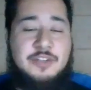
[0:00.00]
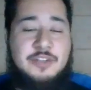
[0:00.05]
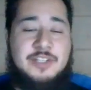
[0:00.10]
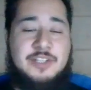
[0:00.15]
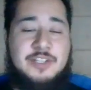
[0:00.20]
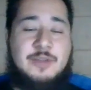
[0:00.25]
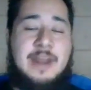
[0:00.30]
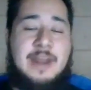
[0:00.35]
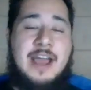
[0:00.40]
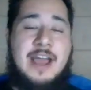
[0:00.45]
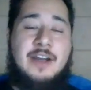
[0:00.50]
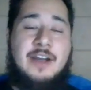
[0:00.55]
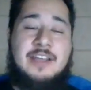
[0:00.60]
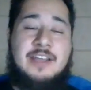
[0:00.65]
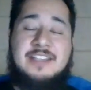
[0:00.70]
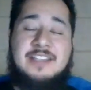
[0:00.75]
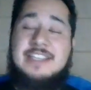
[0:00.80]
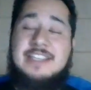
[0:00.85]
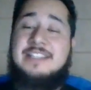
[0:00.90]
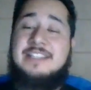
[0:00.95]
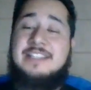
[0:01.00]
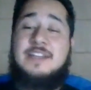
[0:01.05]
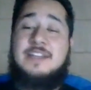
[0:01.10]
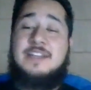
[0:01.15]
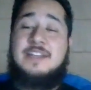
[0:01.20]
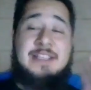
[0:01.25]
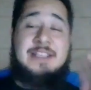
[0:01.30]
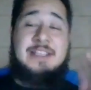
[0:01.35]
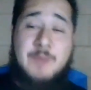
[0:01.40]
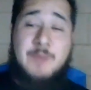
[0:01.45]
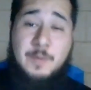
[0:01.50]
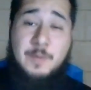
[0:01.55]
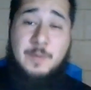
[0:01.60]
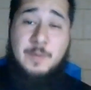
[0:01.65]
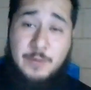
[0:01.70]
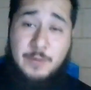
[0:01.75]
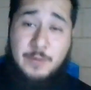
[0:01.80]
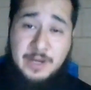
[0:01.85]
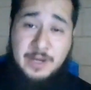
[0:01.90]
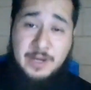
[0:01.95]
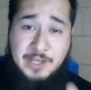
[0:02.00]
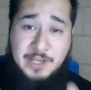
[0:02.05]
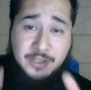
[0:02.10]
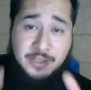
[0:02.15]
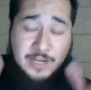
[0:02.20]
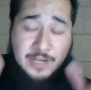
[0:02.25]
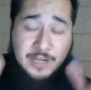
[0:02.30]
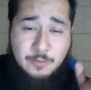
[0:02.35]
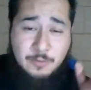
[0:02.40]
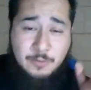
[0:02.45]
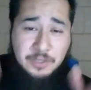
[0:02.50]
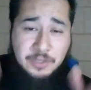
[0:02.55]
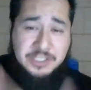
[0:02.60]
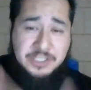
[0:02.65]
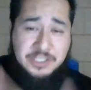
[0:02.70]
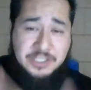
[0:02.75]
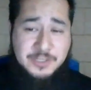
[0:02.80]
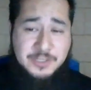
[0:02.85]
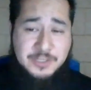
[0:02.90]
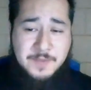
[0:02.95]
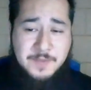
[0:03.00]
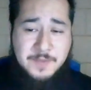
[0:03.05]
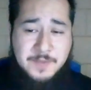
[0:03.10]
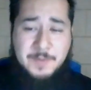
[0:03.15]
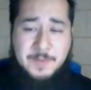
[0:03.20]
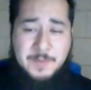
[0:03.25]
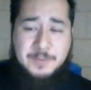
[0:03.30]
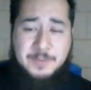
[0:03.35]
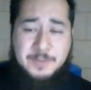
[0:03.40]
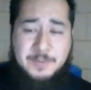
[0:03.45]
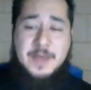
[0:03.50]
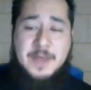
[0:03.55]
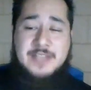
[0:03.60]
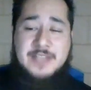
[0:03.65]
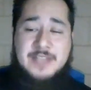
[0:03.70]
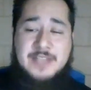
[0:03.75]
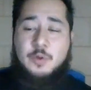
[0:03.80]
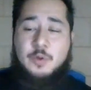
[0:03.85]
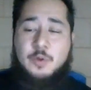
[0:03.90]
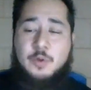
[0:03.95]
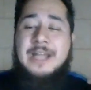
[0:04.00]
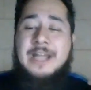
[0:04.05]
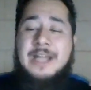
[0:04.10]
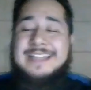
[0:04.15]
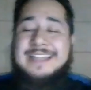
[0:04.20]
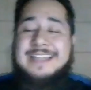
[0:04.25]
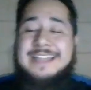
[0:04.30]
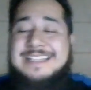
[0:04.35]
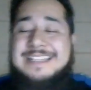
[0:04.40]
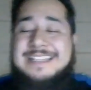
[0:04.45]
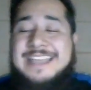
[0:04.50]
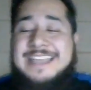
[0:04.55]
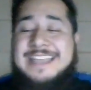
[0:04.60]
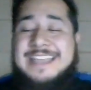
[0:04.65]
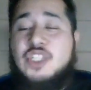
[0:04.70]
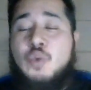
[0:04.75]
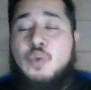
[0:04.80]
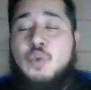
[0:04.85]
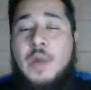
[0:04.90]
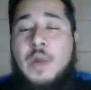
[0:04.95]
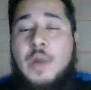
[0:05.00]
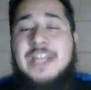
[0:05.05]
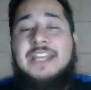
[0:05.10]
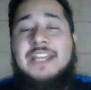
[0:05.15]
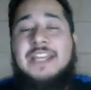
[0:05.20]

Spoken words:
this right now because he's an amazing member. We need to make sure he can reach out to as many people as possible. Let's get 20